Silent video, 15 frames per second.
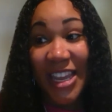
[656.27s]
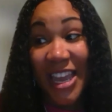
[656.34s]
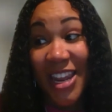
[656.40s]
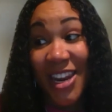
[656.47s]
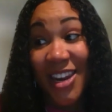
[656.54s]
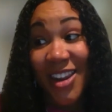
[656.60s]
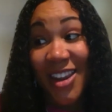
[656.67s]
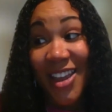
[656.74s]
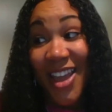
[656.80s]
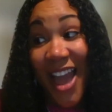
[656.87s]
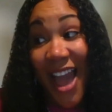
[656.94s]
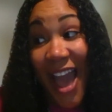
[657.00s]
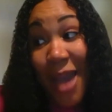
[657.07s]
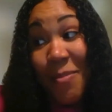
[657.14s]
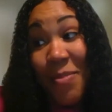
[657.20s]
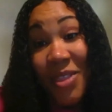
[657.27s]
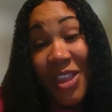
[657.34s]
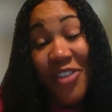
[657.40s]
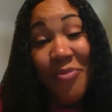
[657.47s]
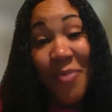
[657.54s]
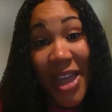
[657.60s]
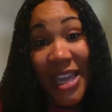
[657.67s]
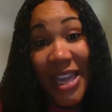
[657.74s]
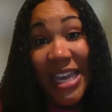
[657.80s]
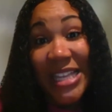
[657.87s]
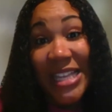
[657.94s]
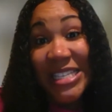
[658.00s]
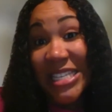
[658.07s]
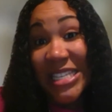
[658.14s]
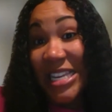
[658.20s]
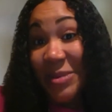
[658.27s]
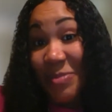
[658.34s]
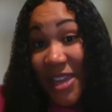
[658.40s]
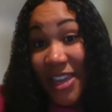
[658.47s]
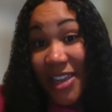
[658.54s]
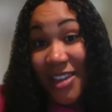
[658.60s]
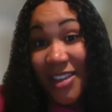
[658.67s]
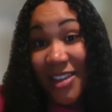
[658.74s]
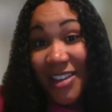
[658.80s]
And I believe my kids need me.